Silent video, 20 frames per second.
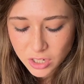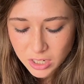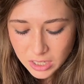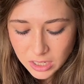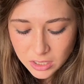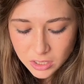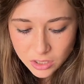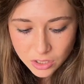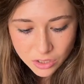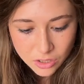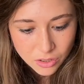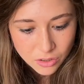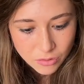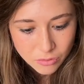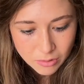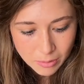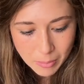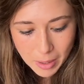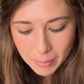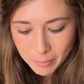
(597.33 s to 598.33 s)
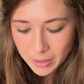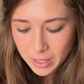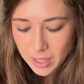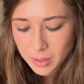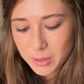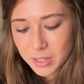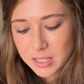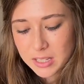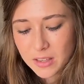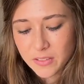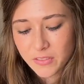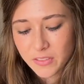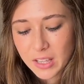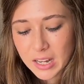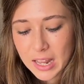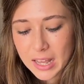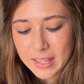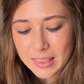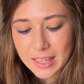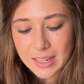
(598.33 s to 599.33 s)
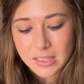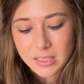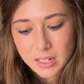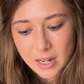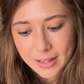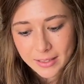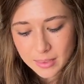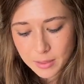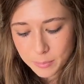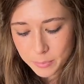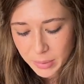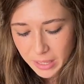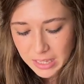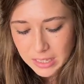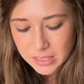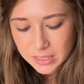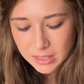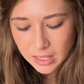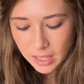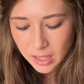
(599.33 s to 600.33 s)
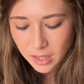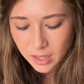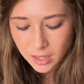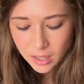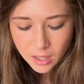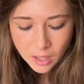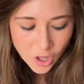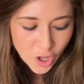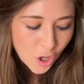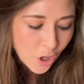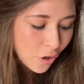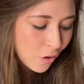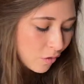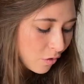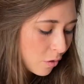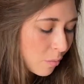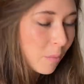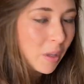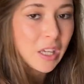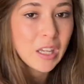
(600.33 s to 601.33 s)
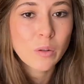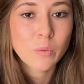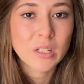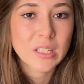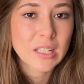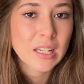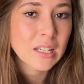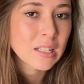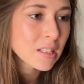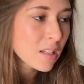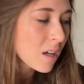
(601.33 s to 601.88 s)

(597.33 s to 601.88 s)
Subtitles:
need to remember, because I feel like that's like the biggest thing for me, was it's